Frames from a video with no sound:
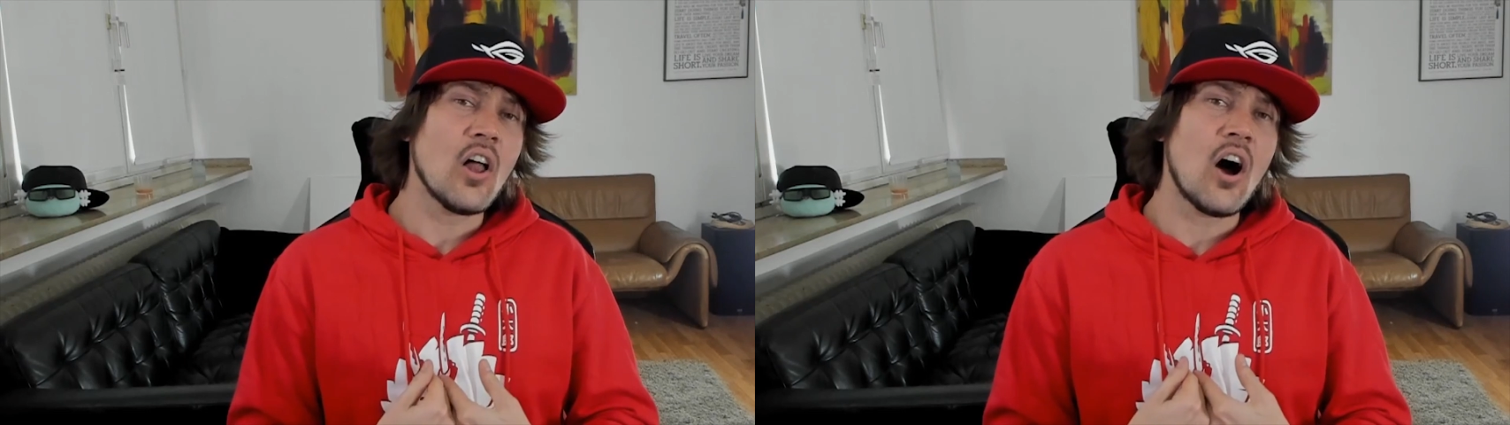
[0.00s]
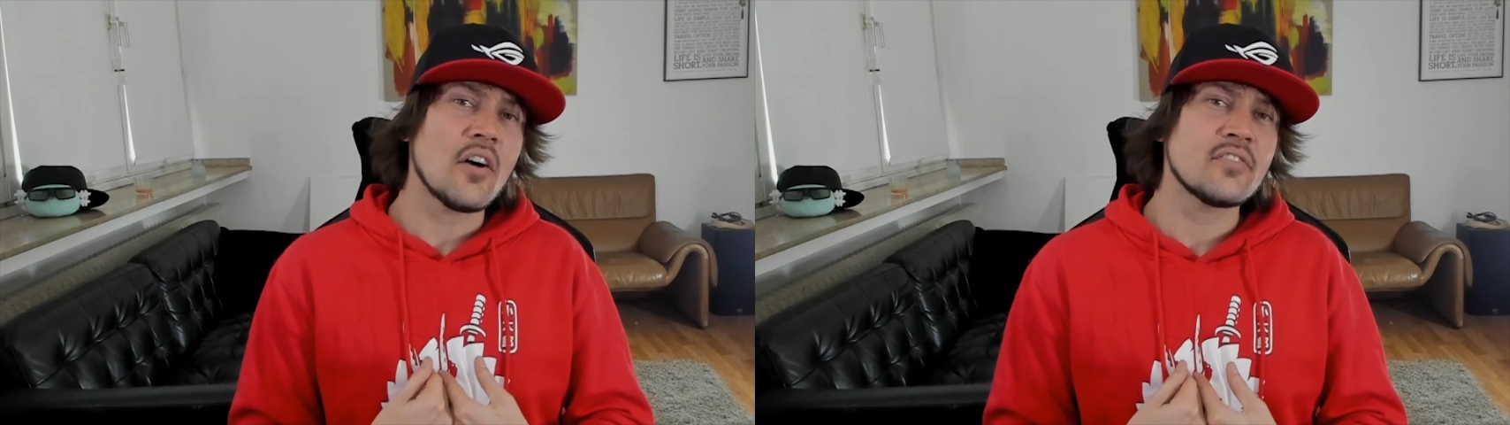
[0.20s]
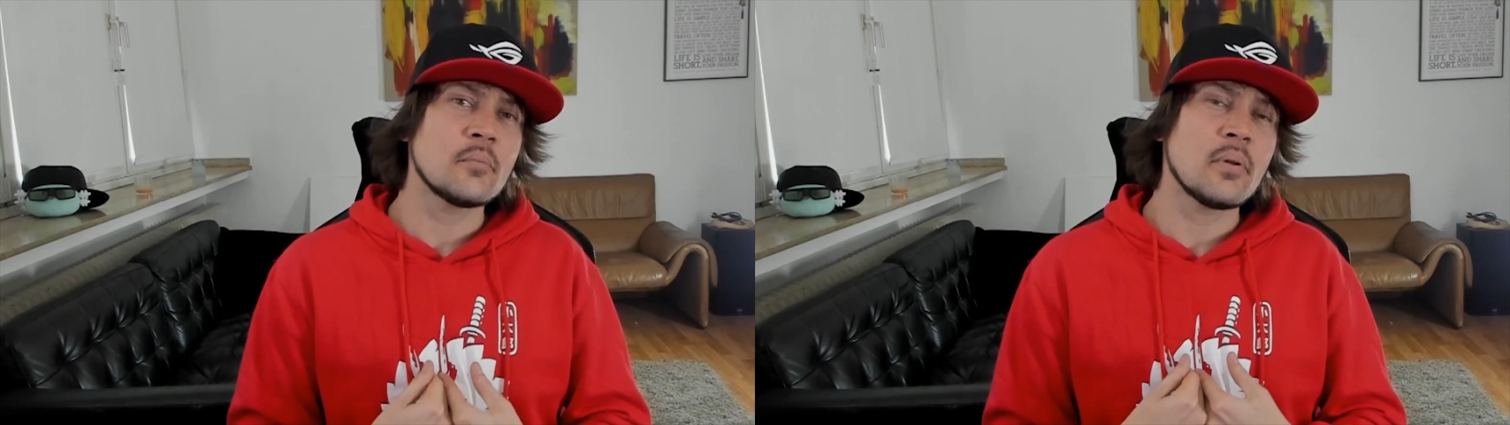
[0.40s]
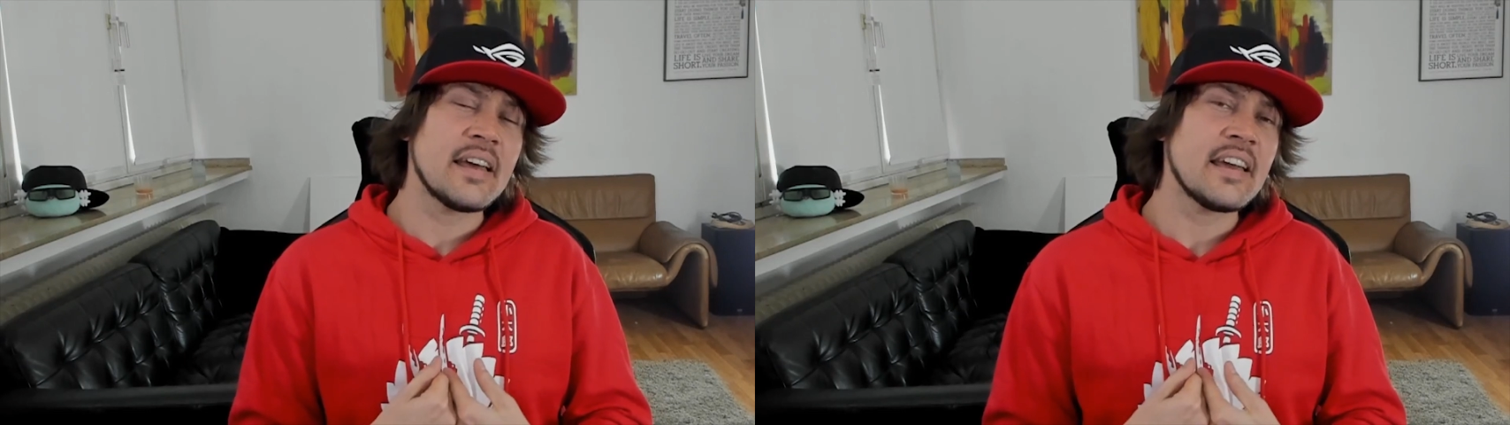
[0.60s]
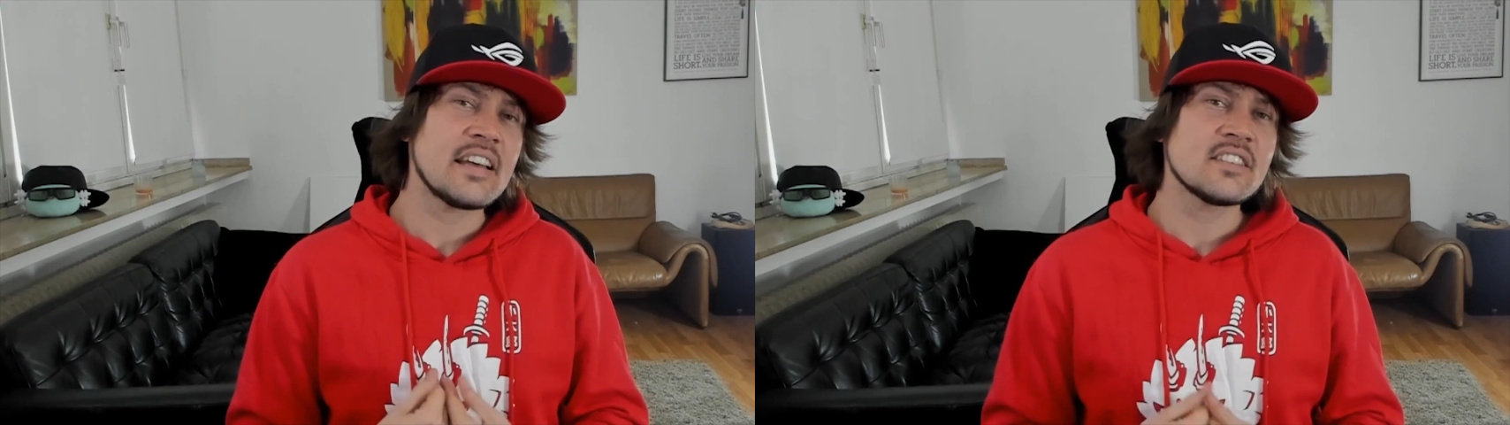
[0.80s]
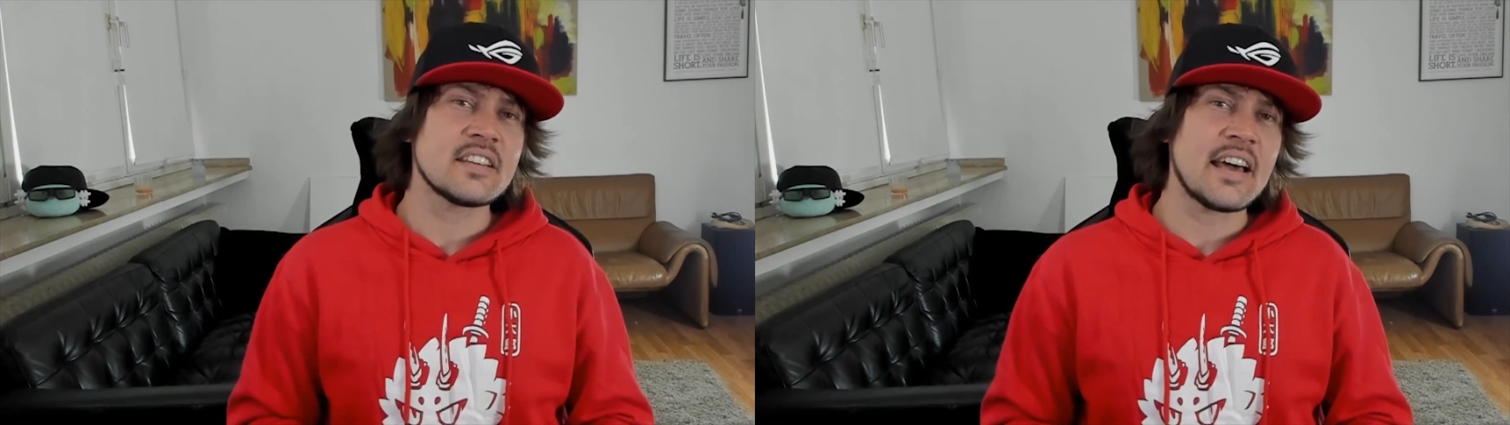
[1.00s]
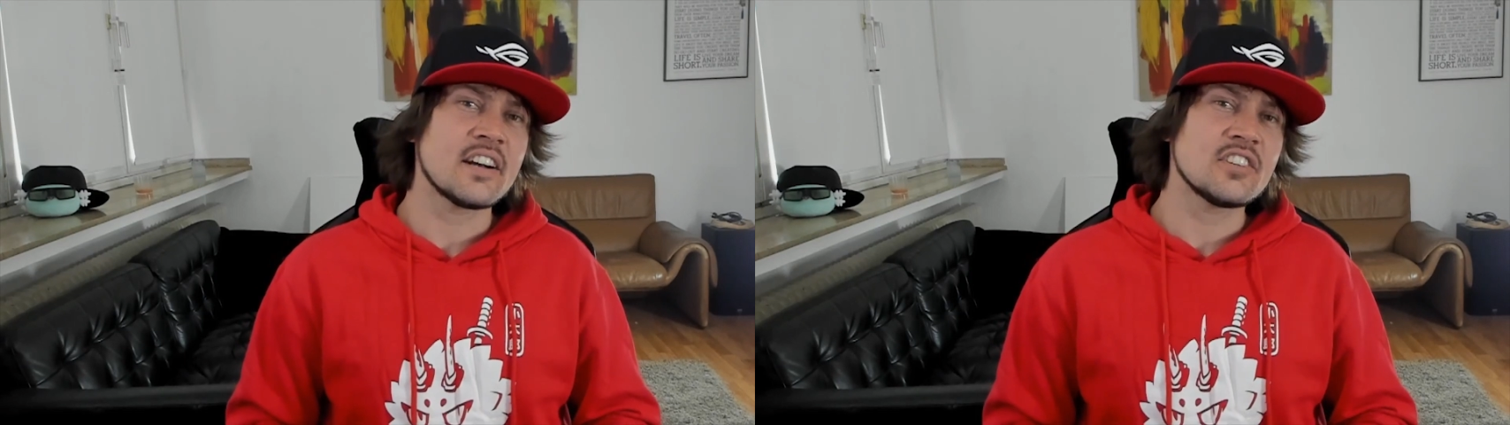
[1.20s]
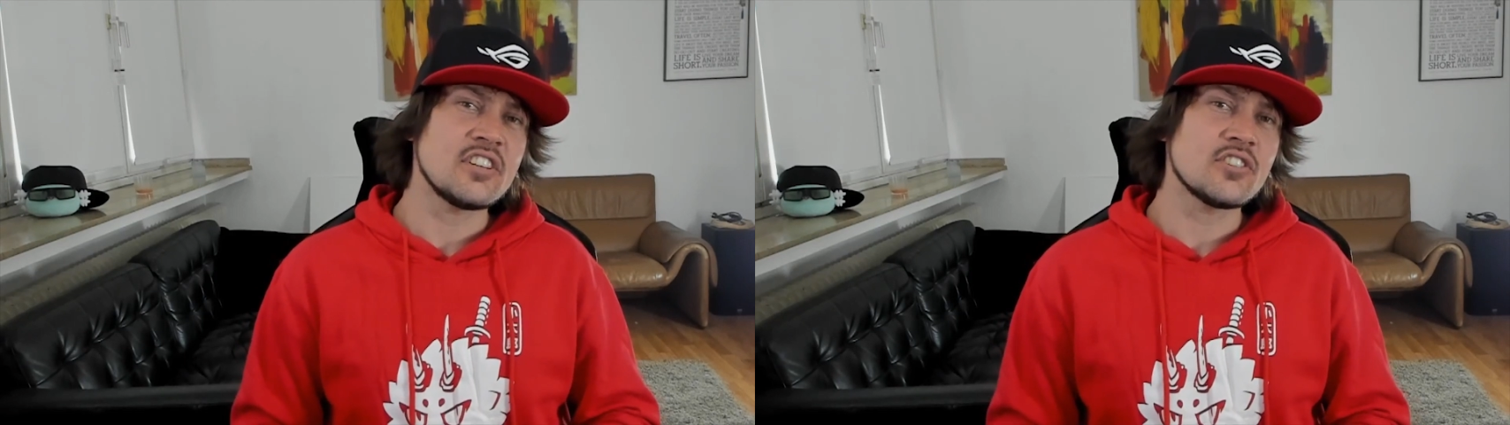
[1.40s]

often play against an energy